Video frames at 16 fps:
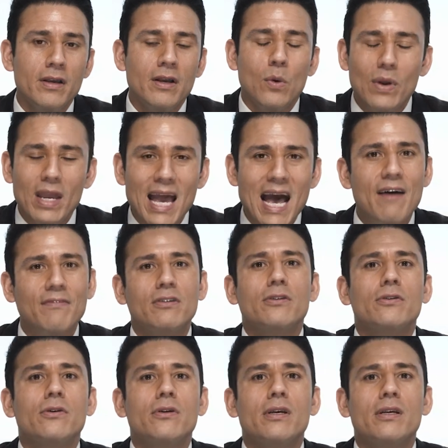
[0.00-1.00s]
We have to
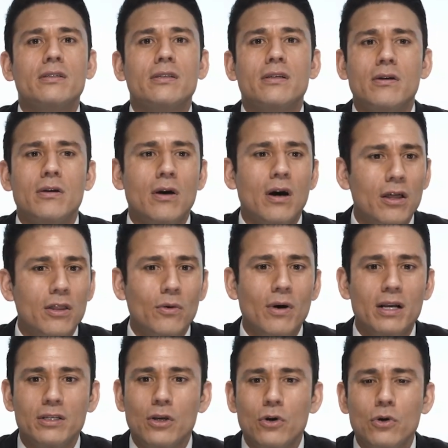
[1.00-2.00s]
do this.
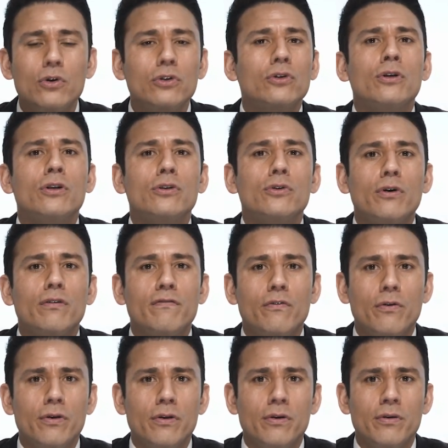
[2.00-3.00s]
Otherwise, who's going to do it
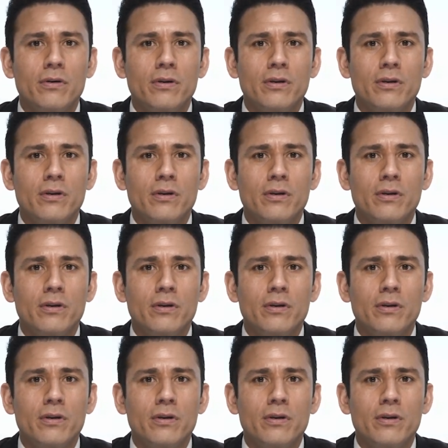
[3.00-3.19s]
for you?